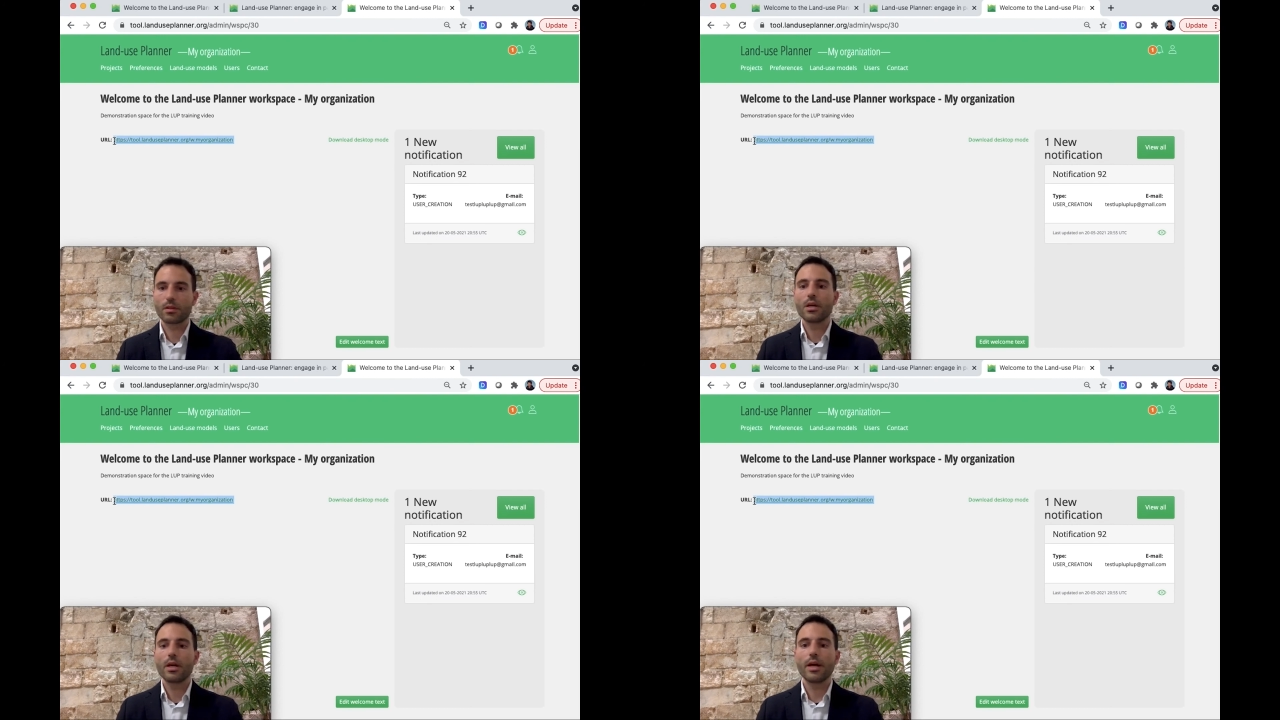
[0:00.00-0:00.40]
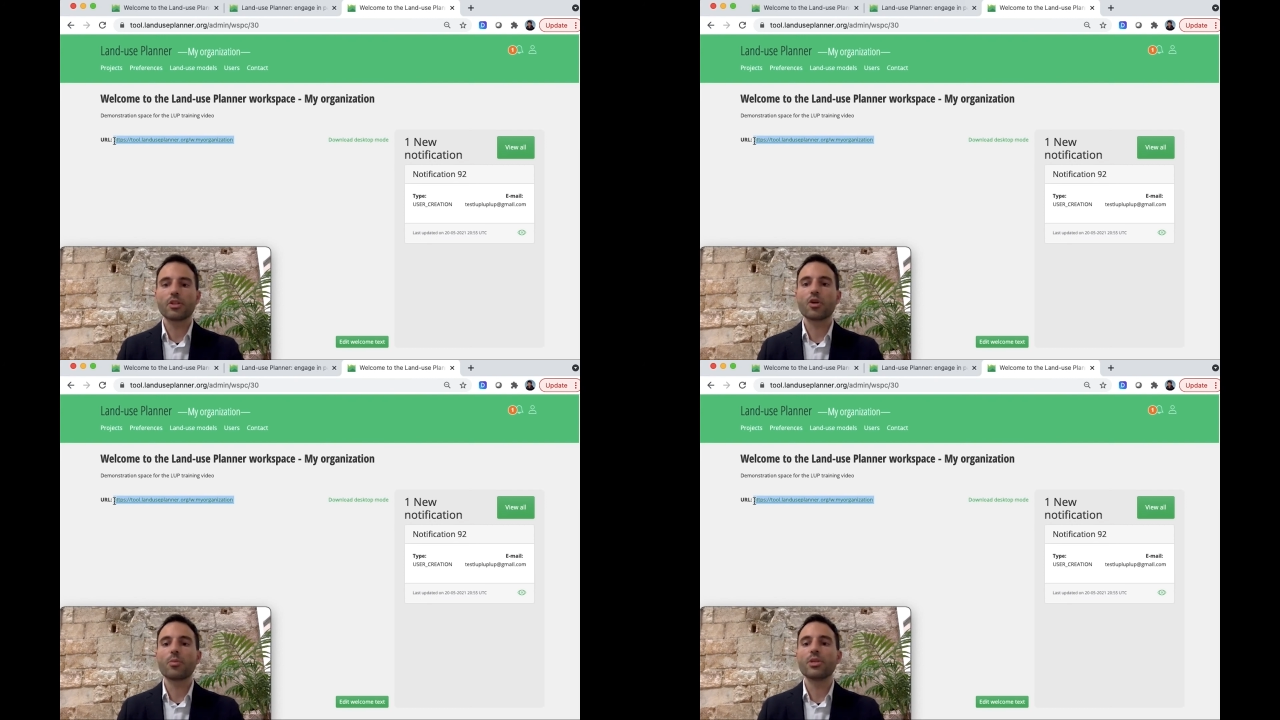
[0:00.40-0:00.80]
and
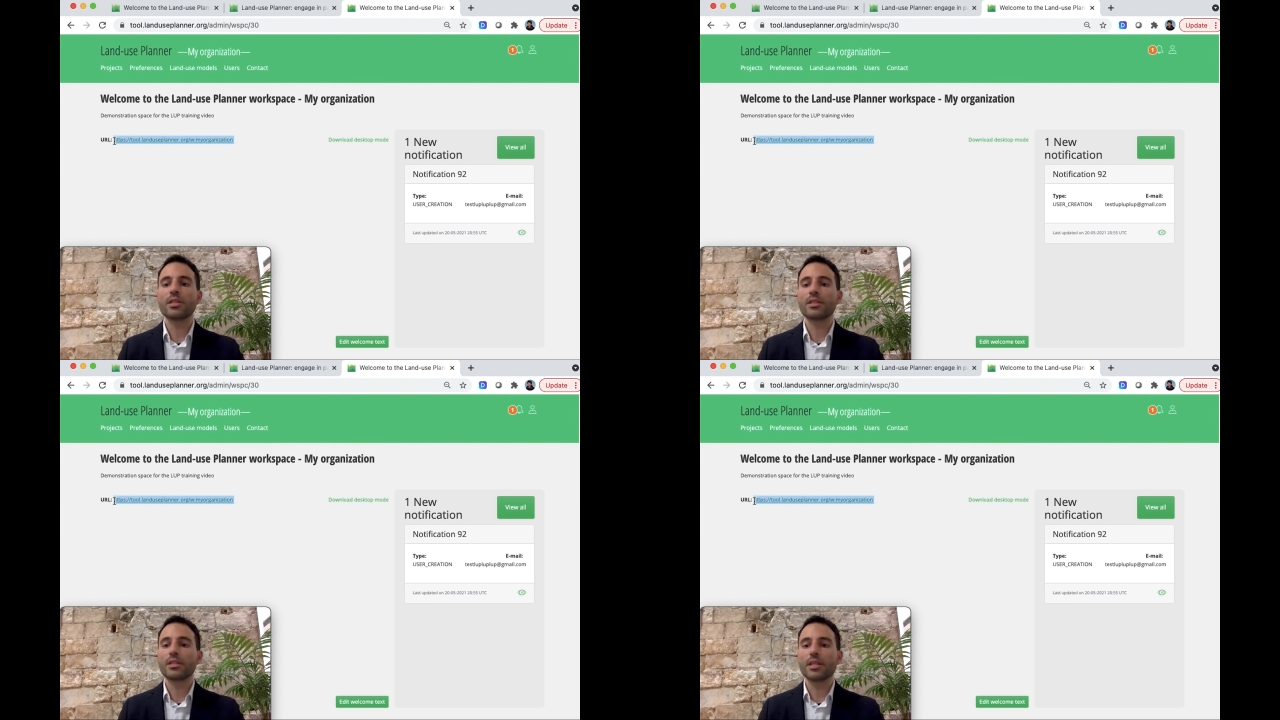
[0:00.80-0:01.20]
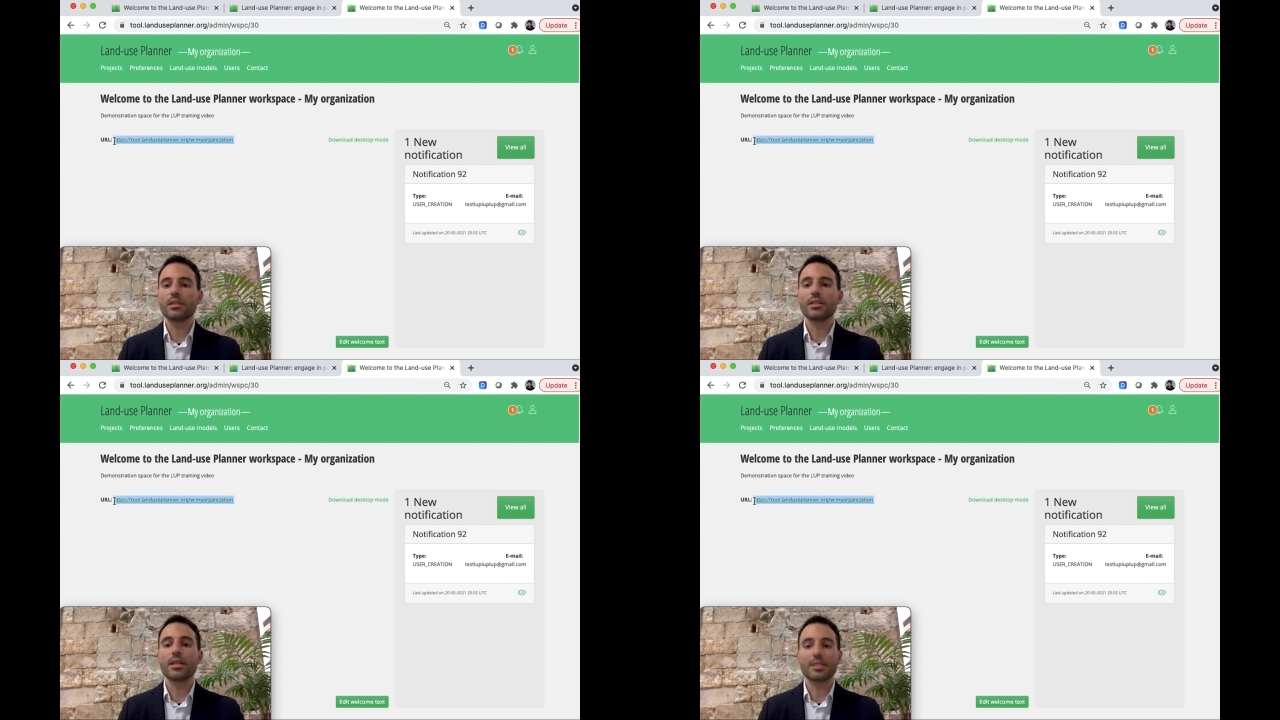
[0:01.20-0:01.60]
communicate it
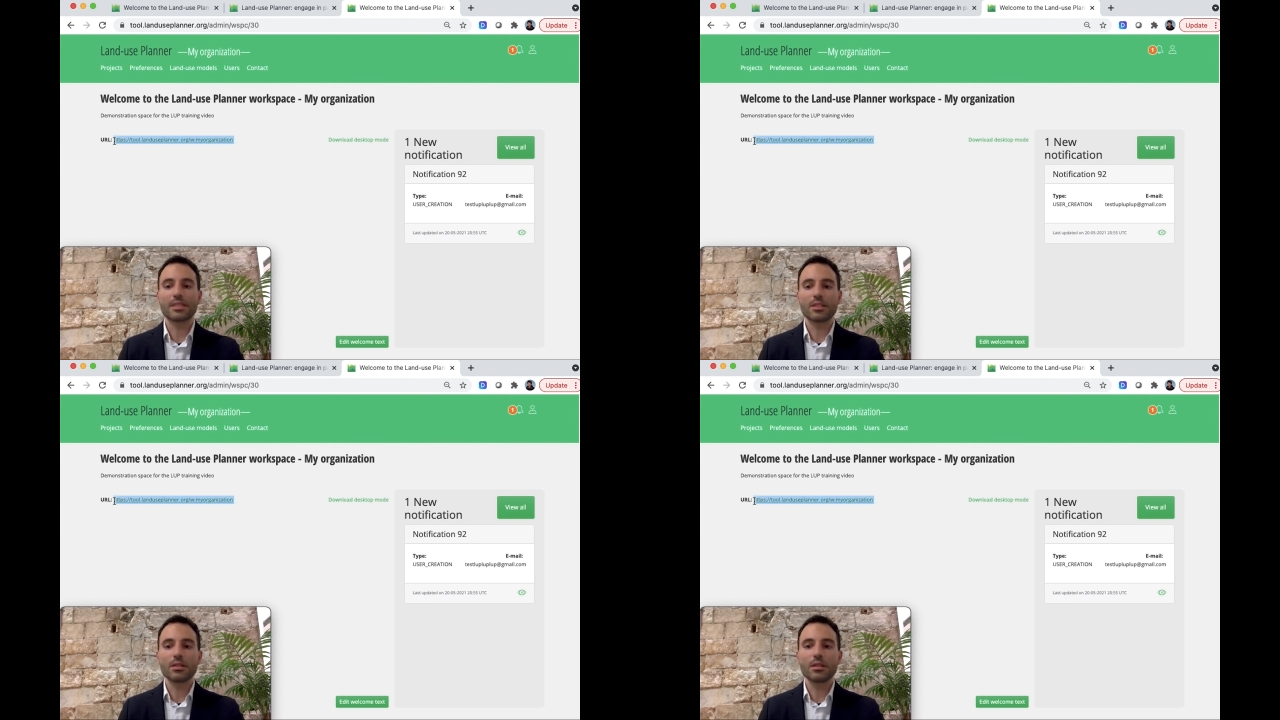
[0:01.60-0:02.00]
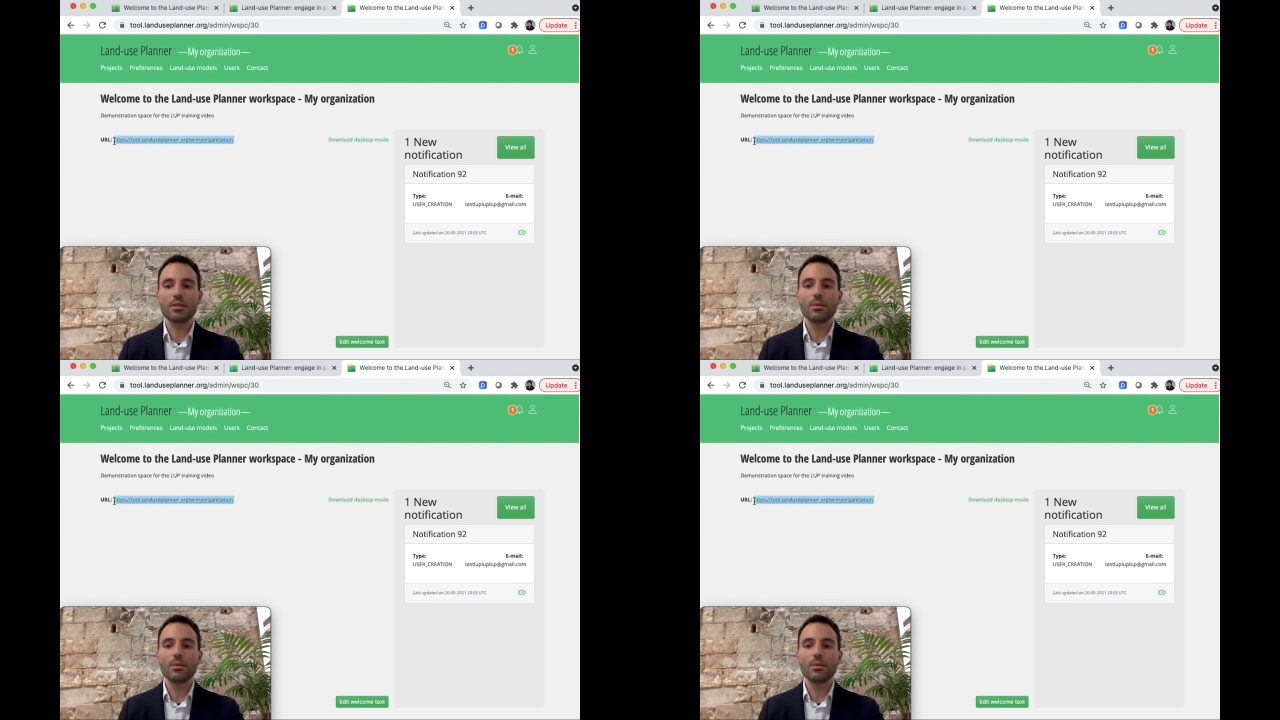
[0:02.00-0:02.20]
externally,